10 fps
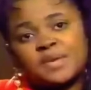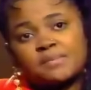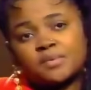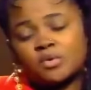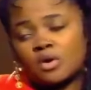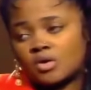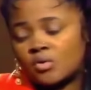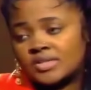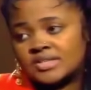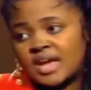a people are
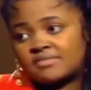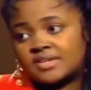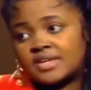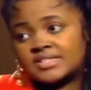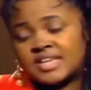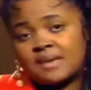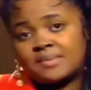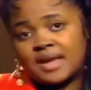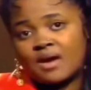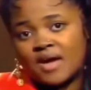going to have to
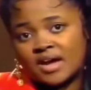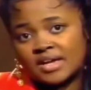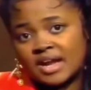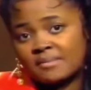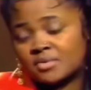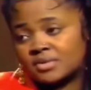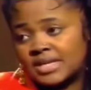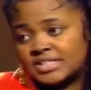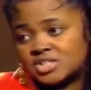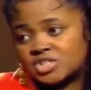examine our economic
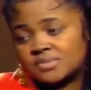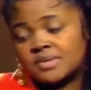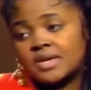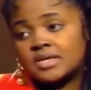relationship